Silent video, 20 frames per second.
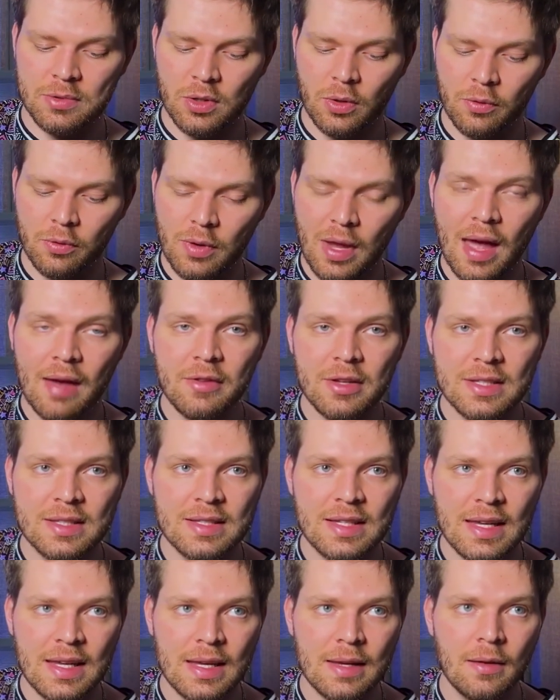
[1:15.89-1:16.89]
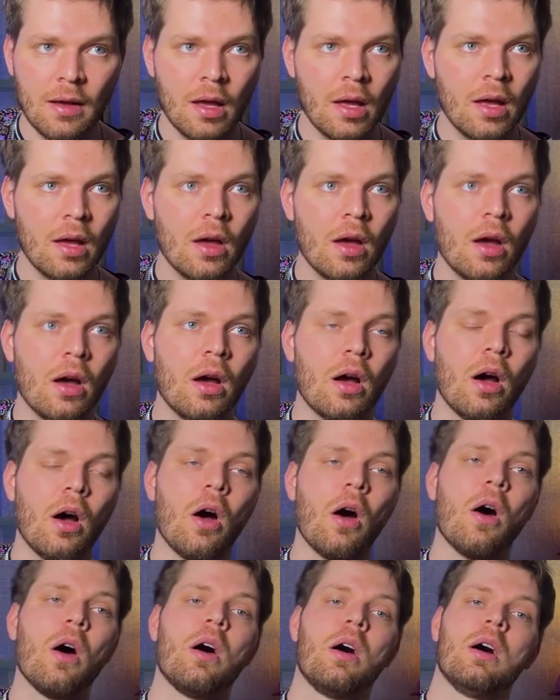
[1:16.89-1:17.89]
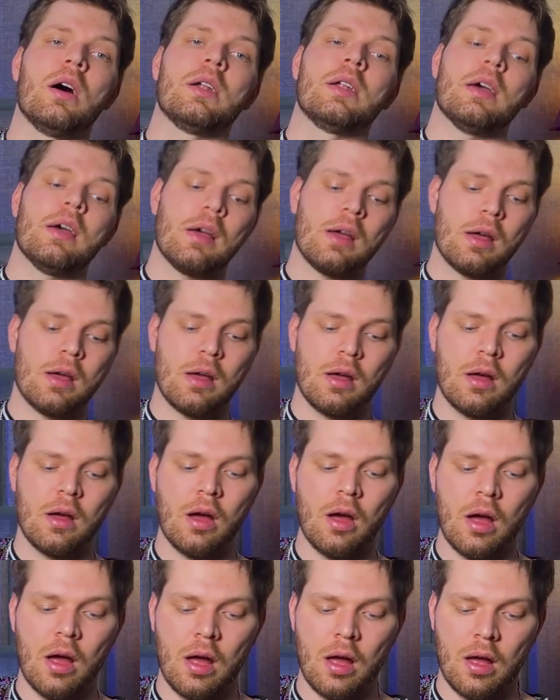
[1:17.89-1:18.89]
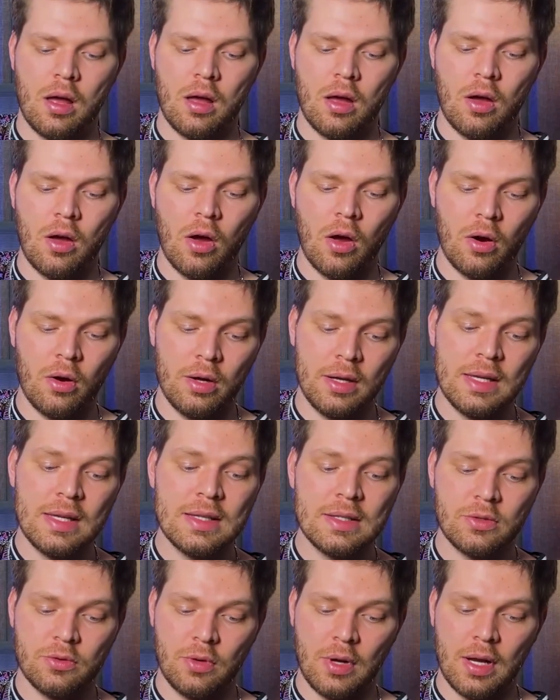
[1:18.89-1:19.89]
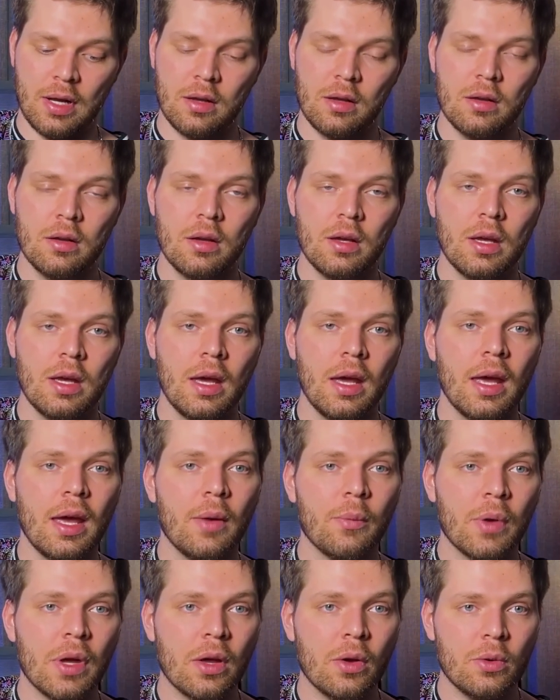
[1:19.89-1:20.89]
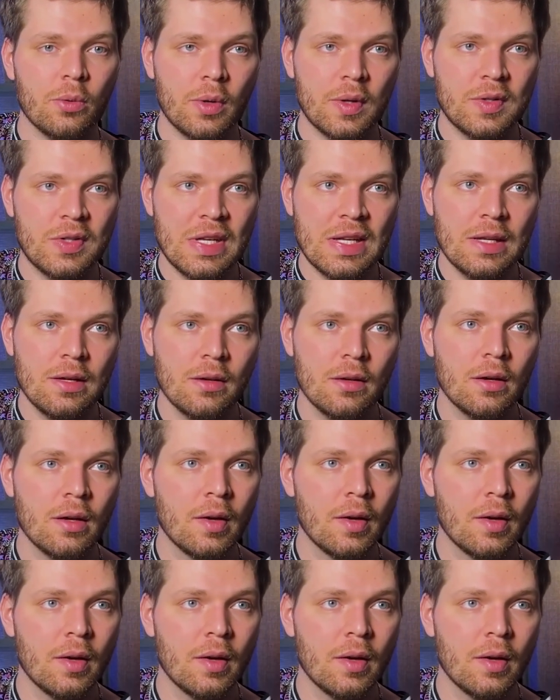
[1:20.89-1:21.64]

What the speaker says: So if we have a C on our E string and we go to a D,